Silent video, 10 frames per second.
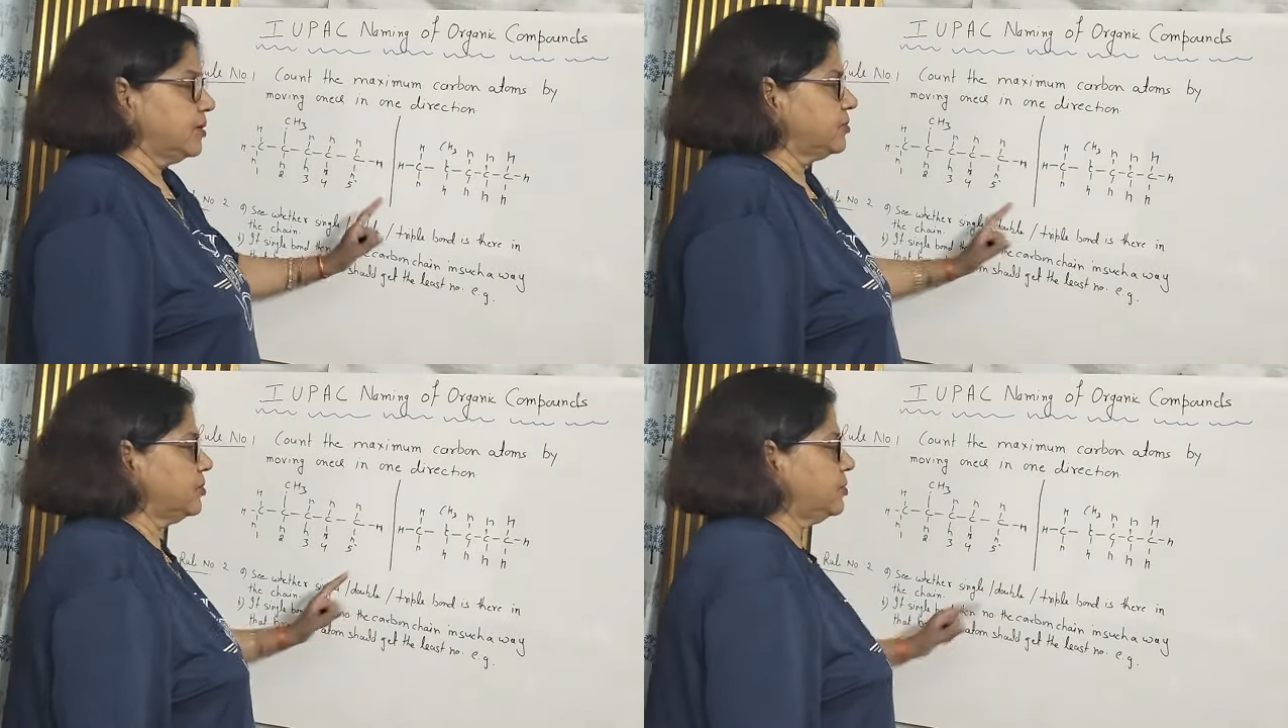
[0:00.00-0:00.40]

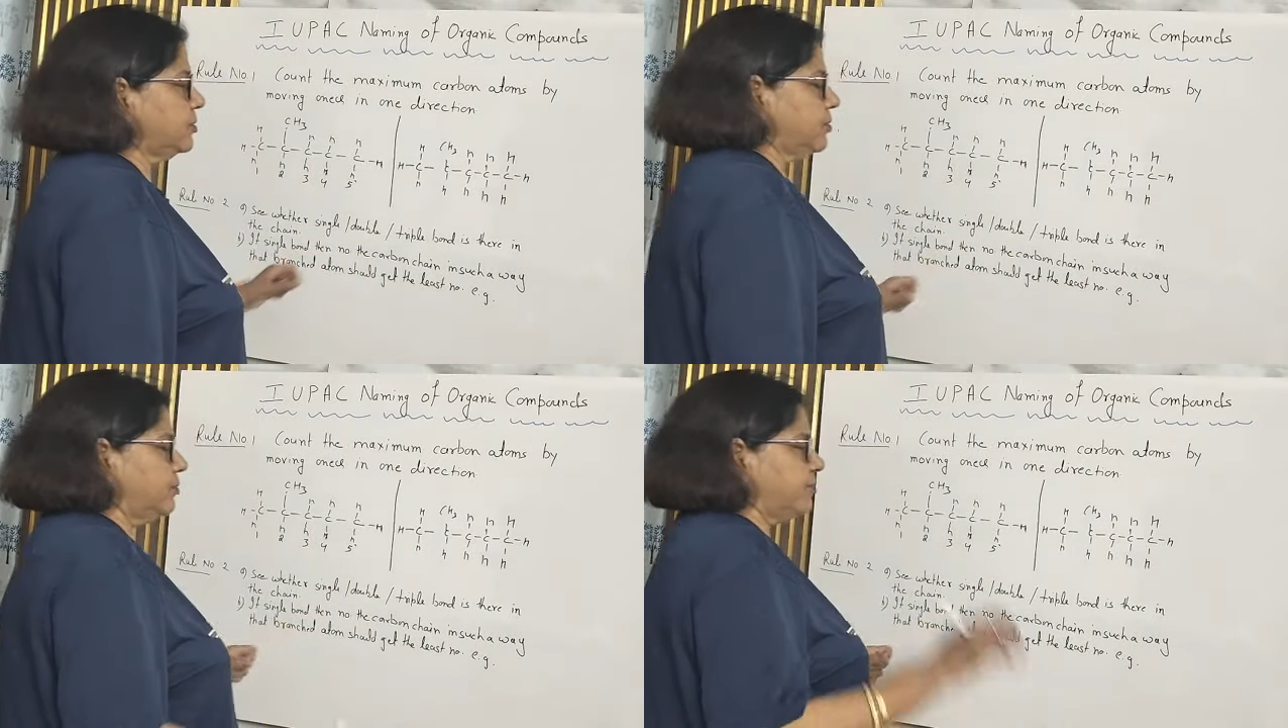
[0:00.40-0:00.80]

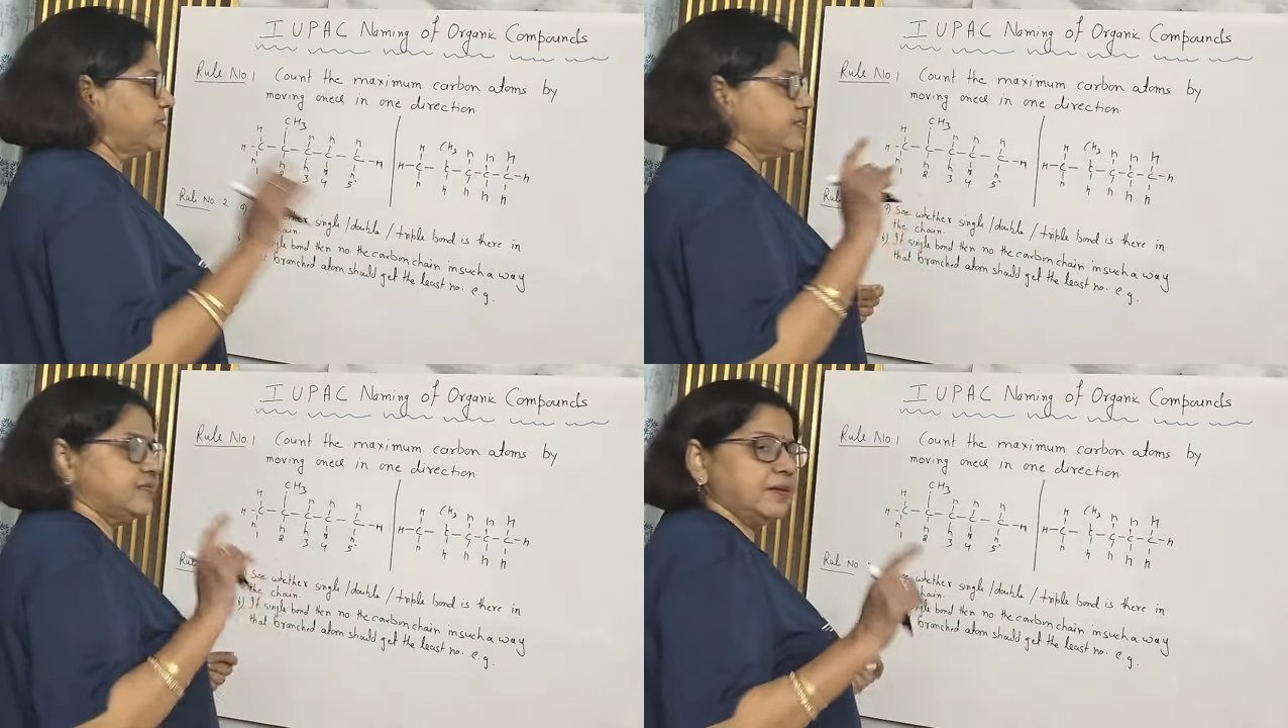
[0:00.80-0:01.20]
So
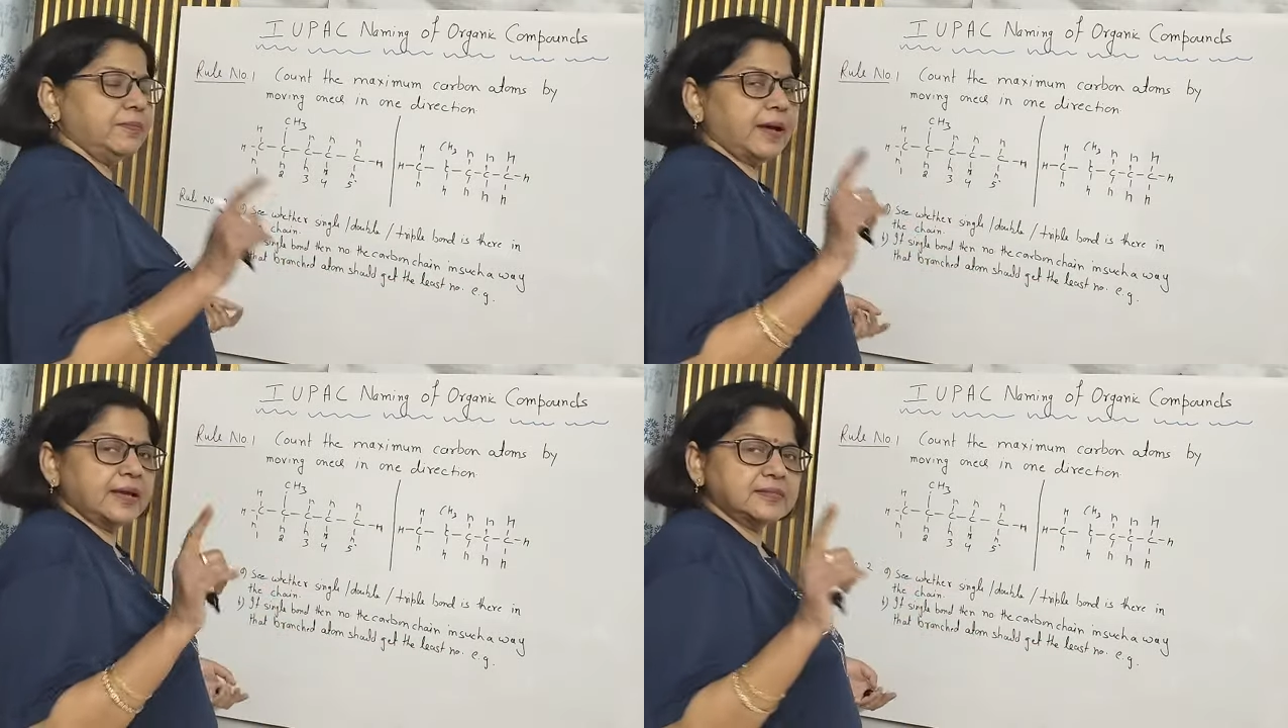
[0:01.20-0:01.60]
which is the
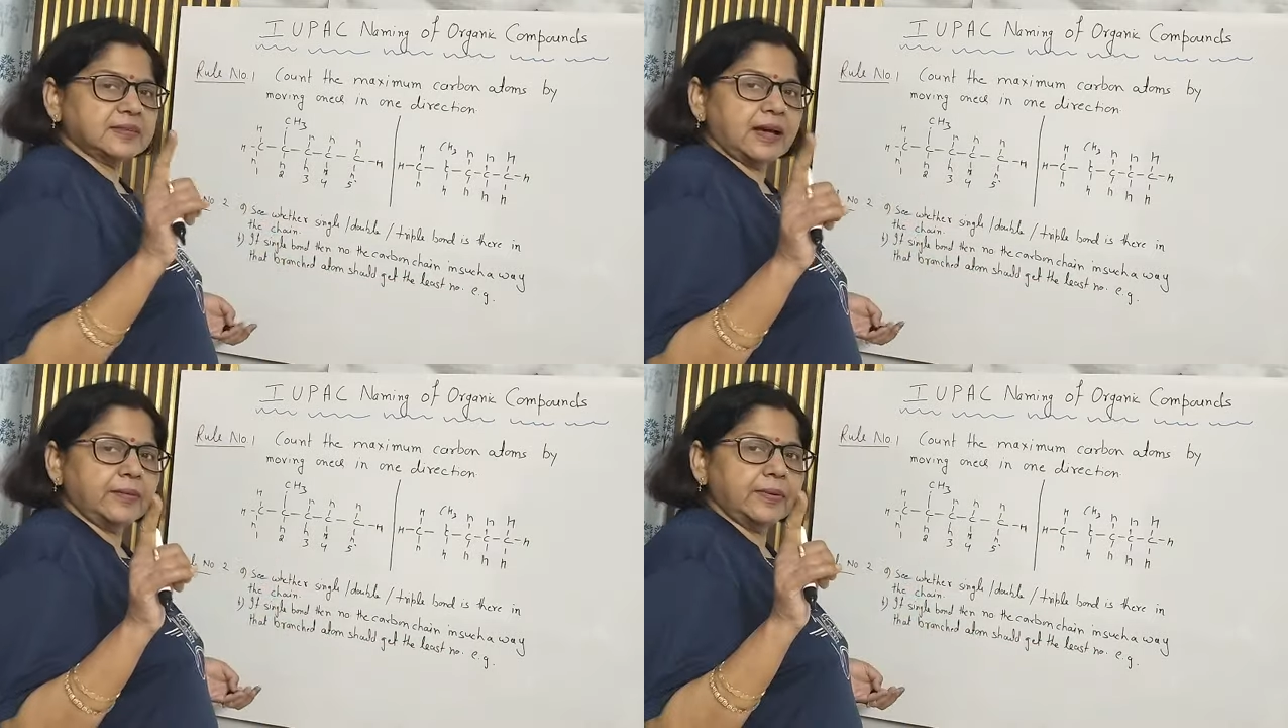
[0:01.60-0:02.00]
branch
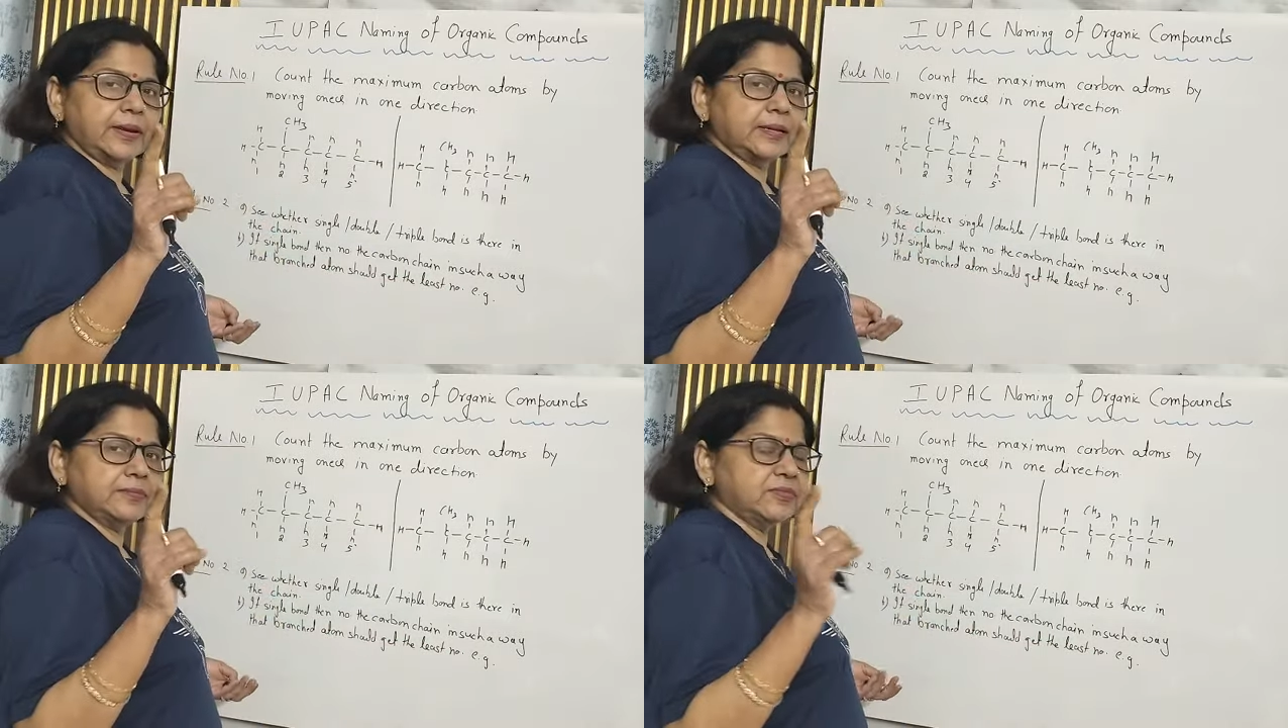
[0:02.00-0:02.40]

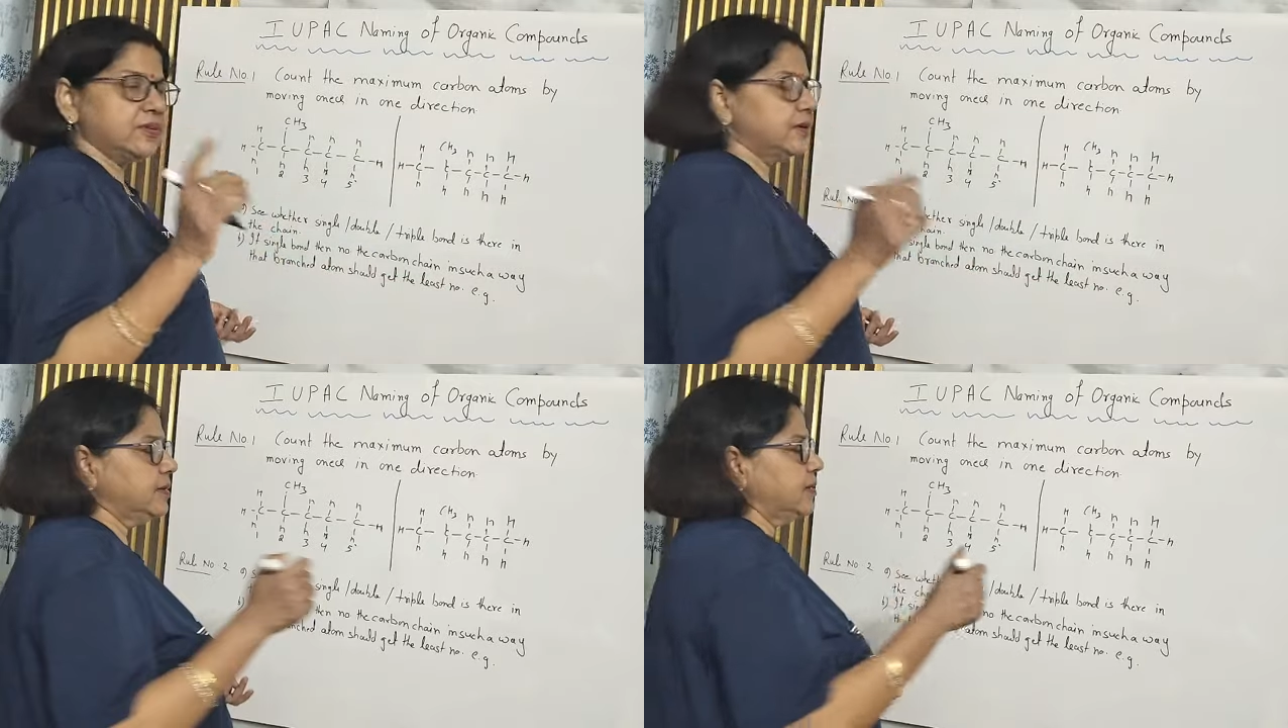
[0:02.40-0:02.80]
carbon atom,
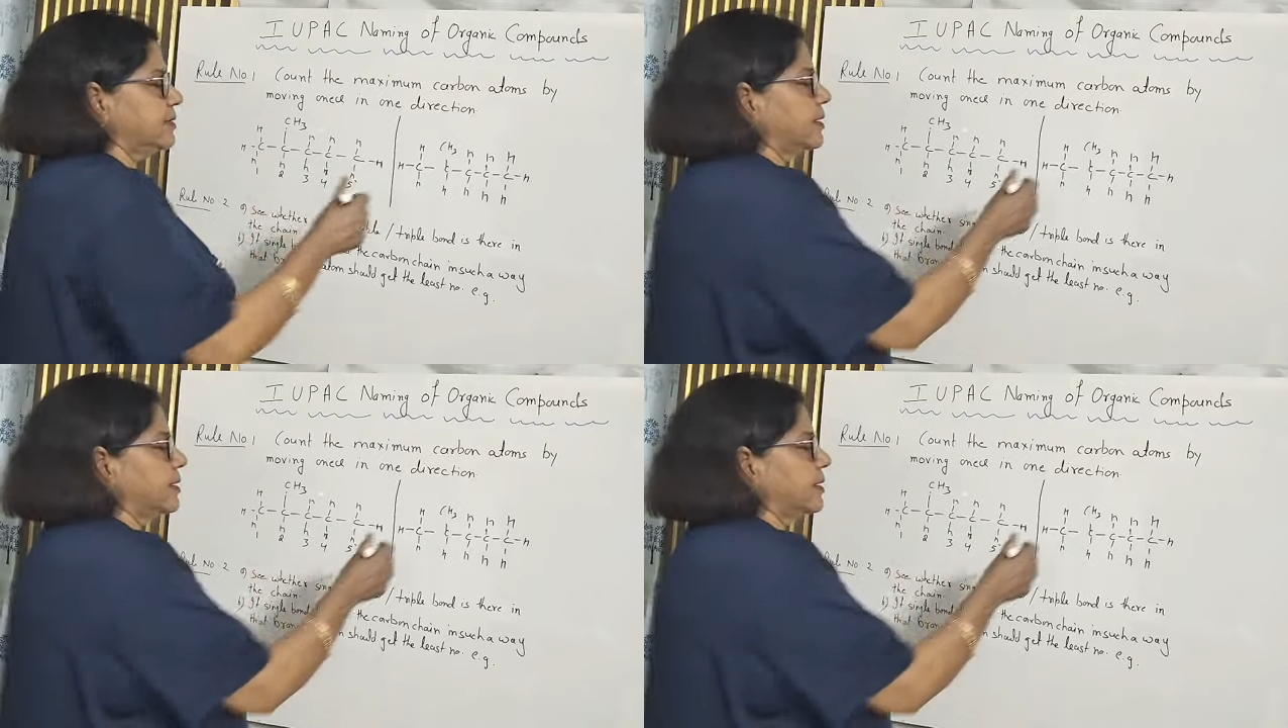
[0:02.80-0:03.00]
children?